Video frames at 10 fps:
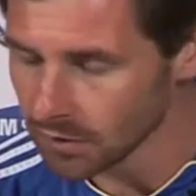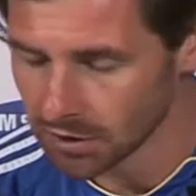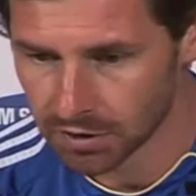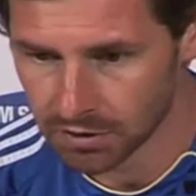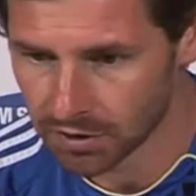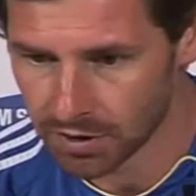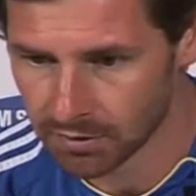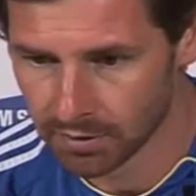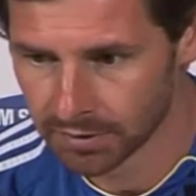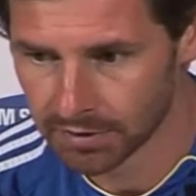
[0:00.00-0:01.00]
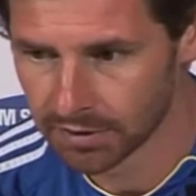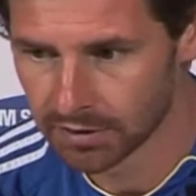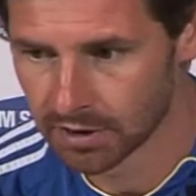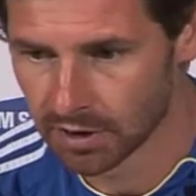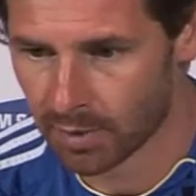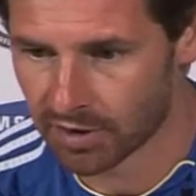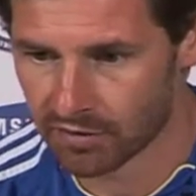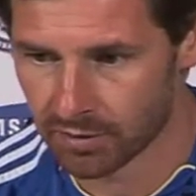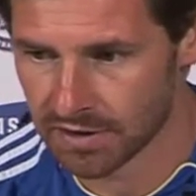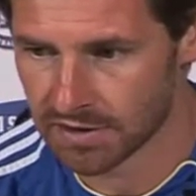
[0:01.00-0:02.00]
No, not at the moment. Apart
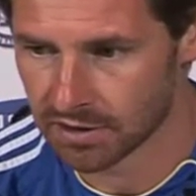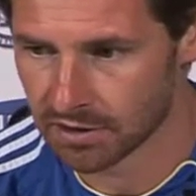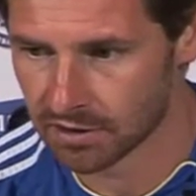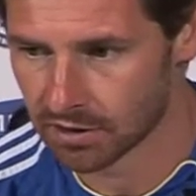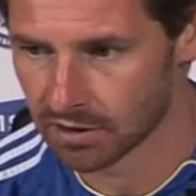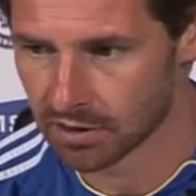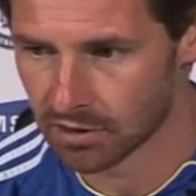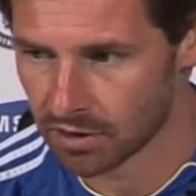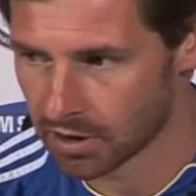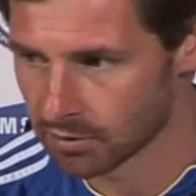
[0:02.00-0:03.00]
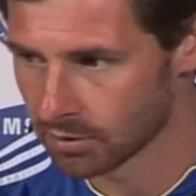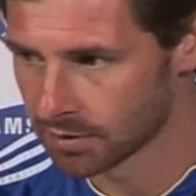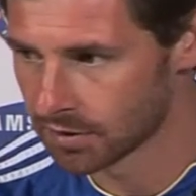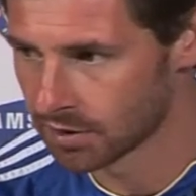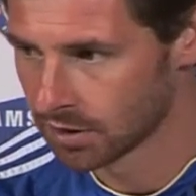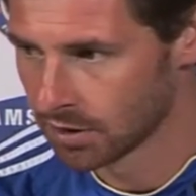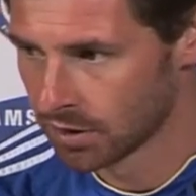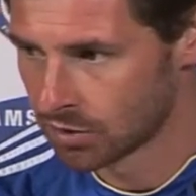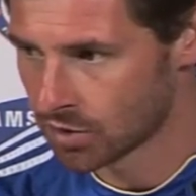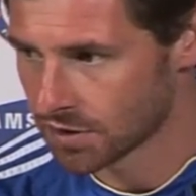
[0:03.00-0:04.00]
from Messi, not at the moment.
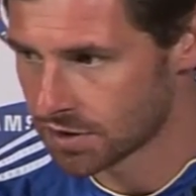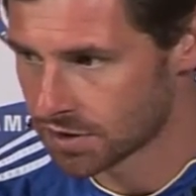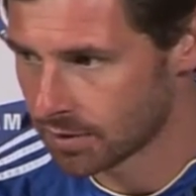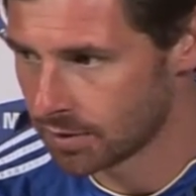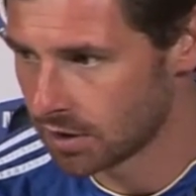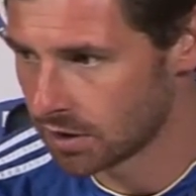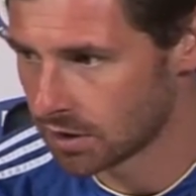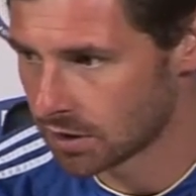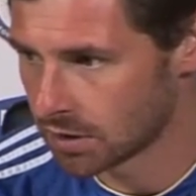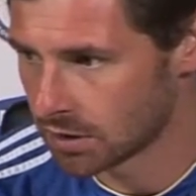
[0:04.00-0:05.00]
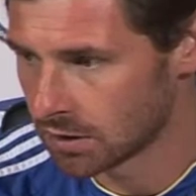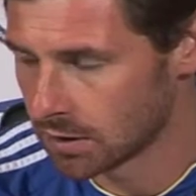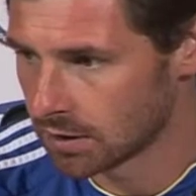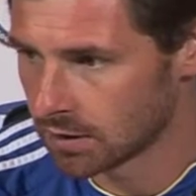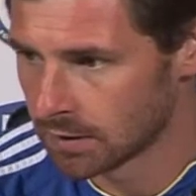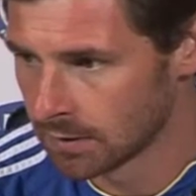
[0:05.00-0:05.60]
Ross is coming.